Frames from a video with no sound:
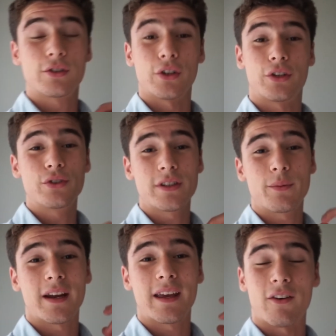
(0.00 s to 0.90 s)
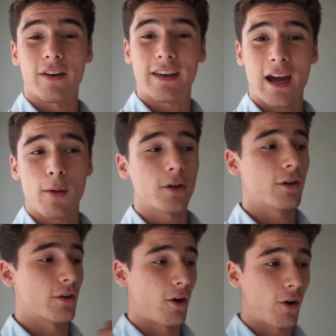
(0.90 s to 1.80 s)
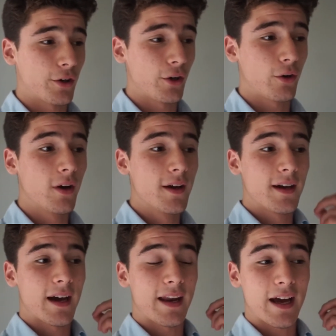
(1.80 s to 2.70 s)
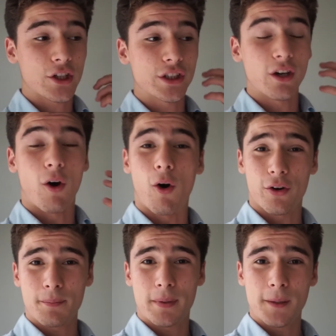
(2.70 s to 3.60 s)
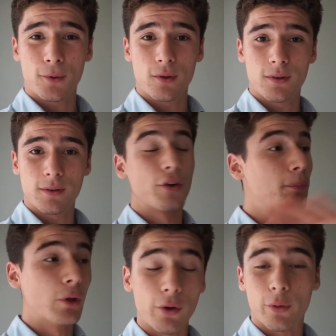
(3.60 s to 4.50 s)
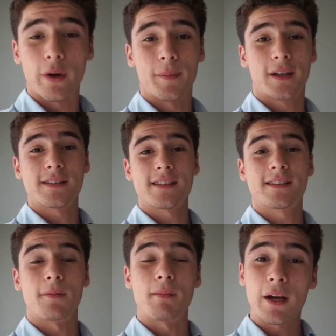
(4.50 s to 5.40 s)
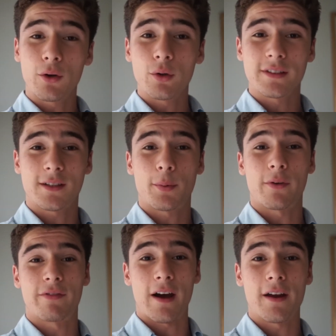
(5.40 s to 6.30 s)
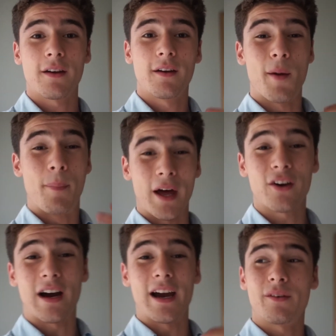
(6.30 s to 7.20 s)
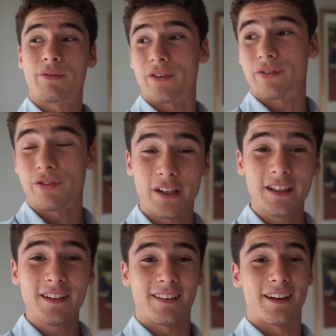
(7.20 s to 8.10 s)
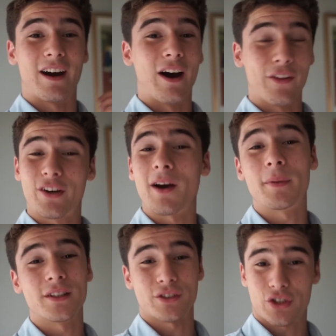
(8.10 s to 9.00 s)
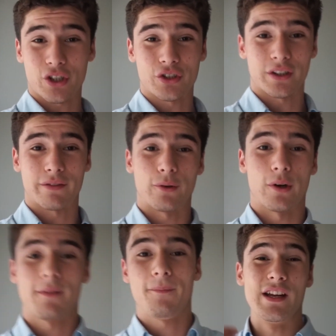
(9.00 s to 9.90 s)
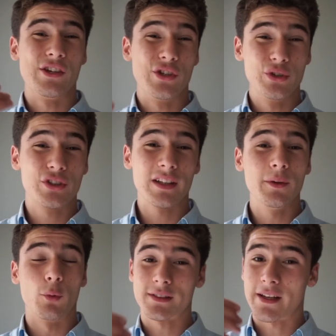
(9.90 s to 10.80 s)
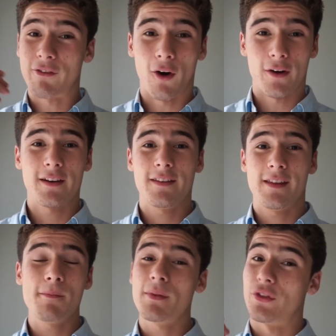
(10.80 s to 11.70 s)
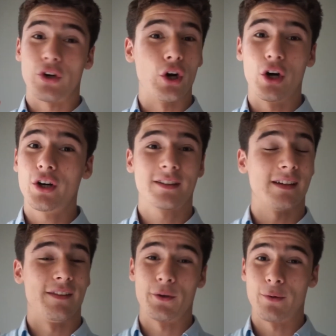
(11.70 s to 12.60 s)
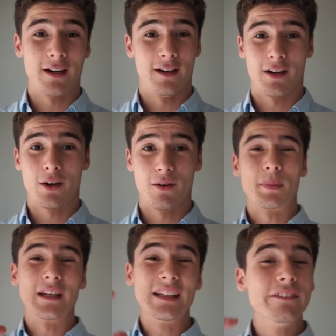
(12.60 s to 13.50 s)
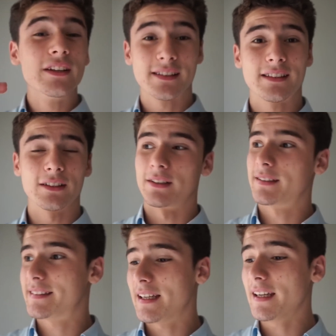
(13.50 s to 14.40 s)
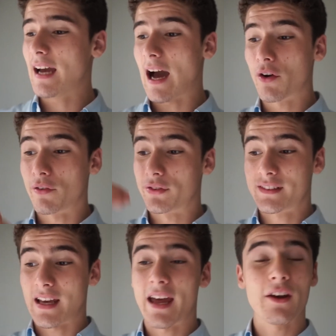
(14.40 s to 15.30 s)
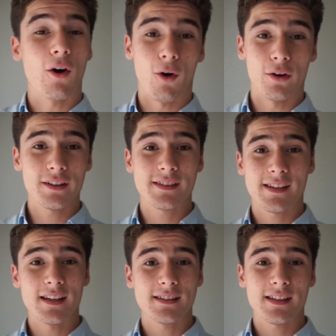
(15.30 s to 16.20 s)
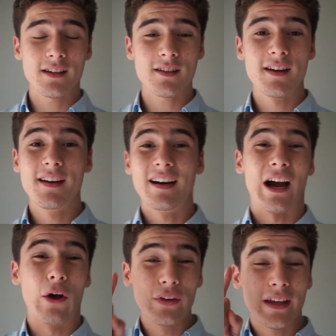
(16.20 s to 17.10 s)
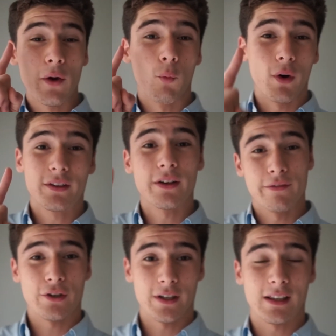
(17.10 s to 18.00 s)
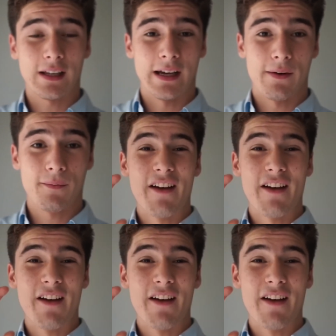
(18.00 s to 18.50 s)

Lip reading: So look, usually when I get on camera or audio and I actually audit people, they're blown away because, as I said, my goal is to provide a better item for free than other companies are charging for. And usually once I've audited them, they're hooked and they're ready to go. But even still, say out of 10 audits that I send, I only get one converting client.